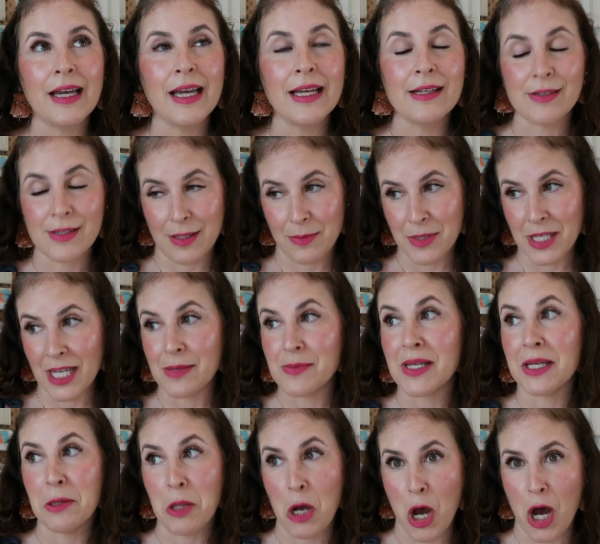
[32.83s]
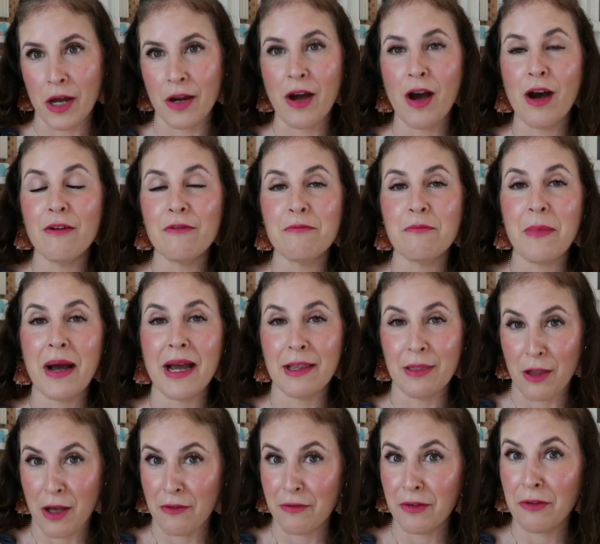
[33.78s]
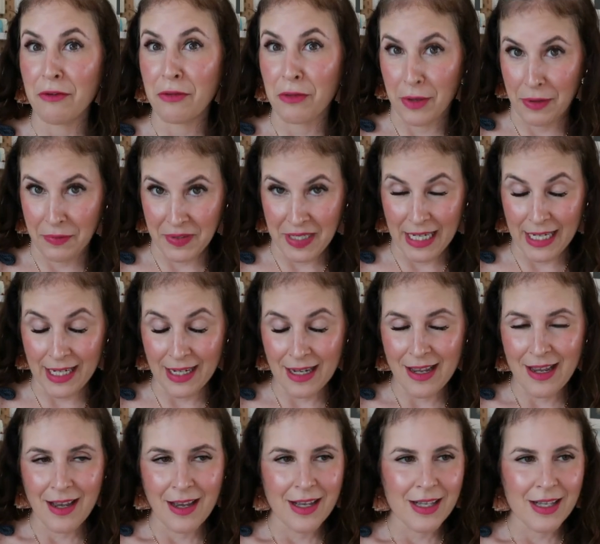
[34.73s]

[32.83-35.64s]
and sometimes a lot of my love of thrifting.